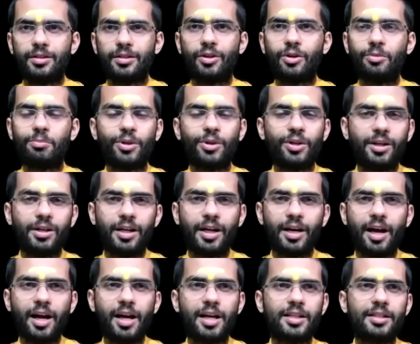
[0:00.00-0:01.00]
opponent had
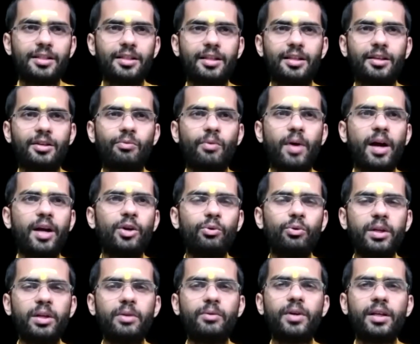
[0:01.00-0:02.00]
asked, why do
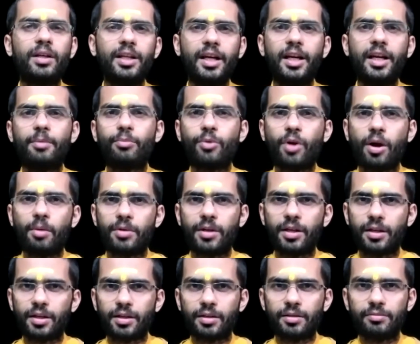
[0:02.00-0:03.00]
we even need a
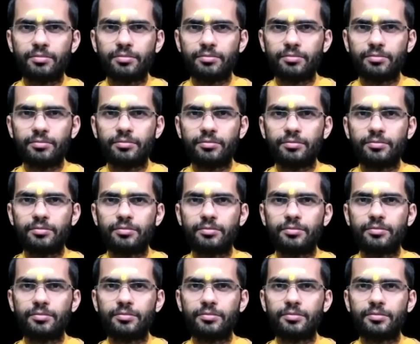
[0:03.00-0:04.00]
prompter?
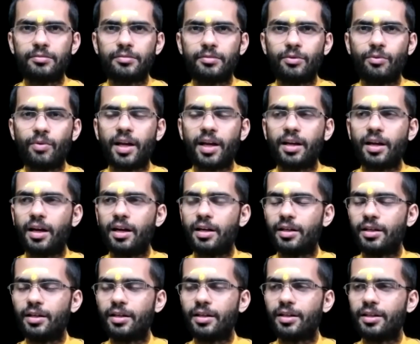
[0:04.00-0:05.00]
Why
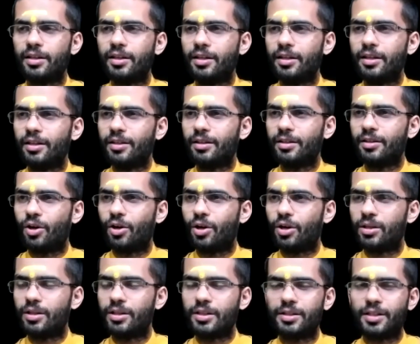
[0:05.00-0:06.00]
can't
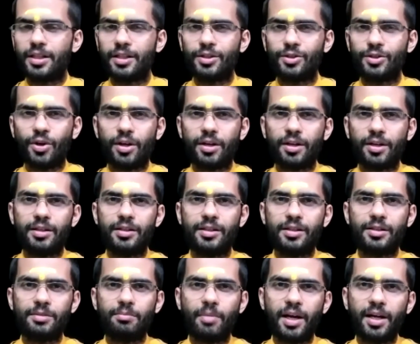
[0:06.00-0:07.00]
all these sense
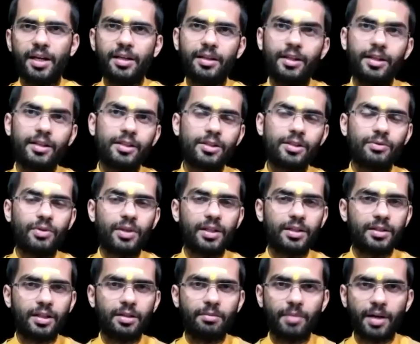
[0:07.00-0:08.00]
organs, mind, they just
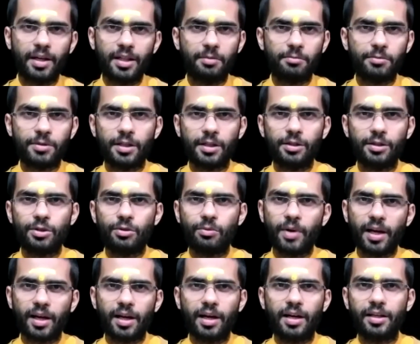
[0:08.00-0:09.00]
function by themselves?
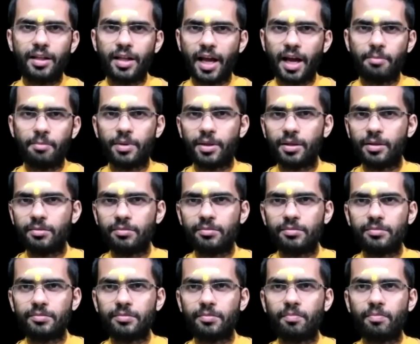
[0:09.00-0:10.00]
Why can't they happen?
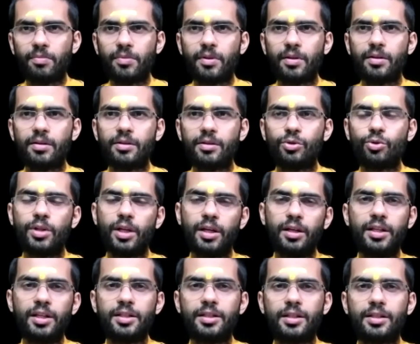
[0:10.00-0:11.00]
So then
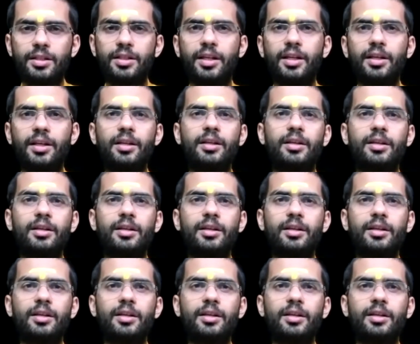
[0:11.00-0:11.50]
teacher said,